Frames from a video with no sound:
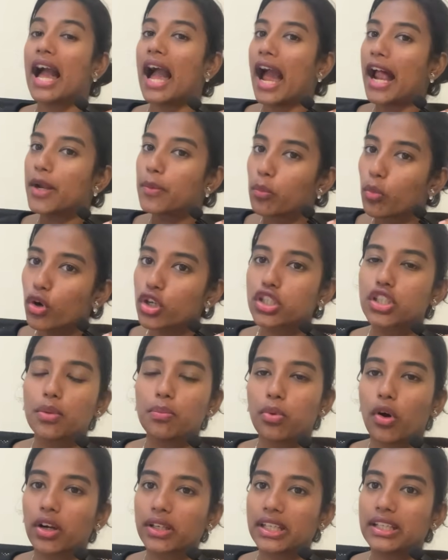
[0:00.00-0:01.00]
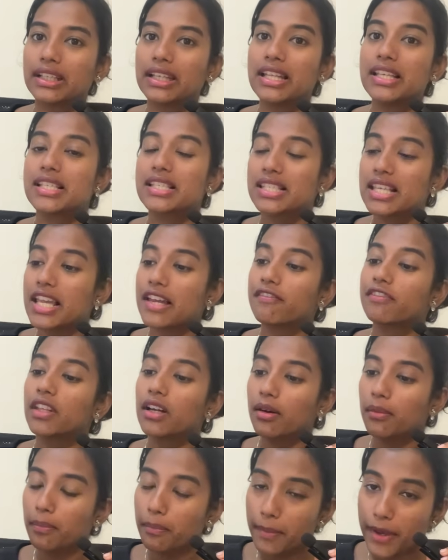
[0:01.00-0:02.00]
and most importantly, see if
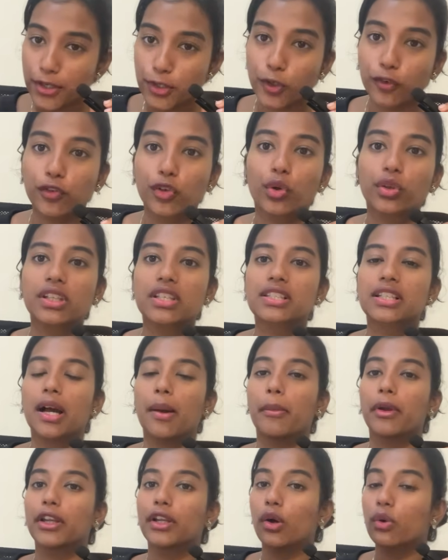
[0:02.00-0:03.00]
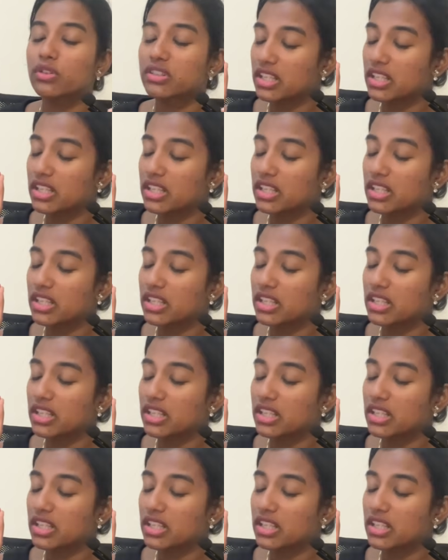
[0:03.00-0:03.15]
the pace of growth is coming down,